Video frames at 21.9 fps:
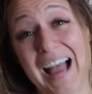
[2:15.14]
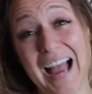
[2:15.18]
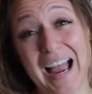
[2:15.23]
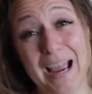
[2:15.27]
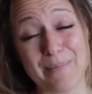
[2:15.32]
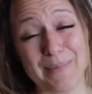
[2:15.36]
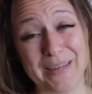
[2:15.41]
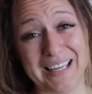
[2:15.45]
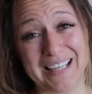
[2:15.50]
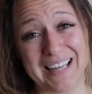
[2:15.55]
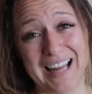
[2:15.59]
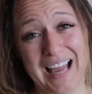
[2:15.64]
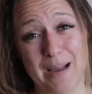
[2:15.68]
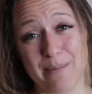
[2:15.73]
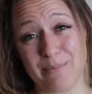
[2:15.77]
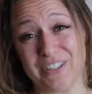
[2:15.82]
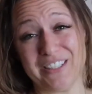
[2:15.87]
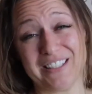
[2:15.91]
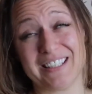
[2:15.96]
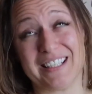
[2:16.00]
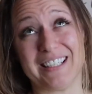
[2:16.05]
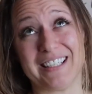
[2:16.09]
I mean, I'm
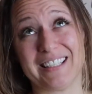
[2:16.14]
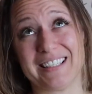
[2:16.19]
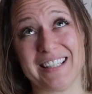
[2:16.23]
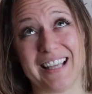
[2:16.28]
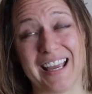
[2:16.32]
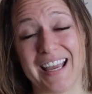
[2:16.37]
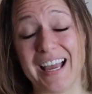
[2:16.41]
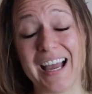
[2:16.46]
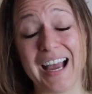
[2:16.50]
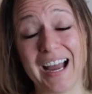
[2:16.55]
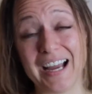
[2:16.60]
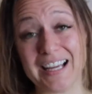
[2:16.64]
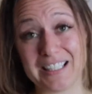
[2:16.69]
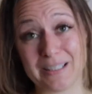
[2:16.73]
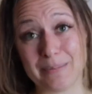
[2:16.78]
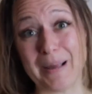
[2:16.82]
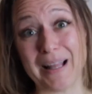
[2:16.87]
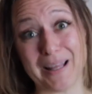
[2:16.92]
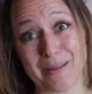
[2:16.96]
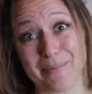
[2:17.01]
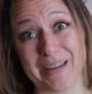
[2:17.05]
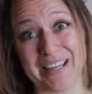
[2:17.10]
just gonna say it, I
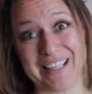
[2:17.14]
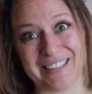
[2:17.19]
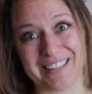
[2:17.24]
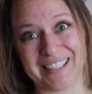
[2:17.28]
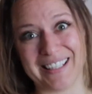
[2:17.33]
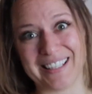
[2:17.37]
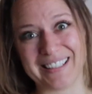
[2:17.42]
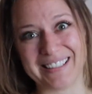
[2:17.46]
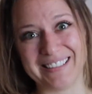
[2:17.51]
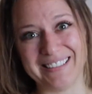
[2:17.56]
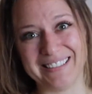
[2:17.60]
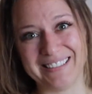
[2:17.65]
smell amazing.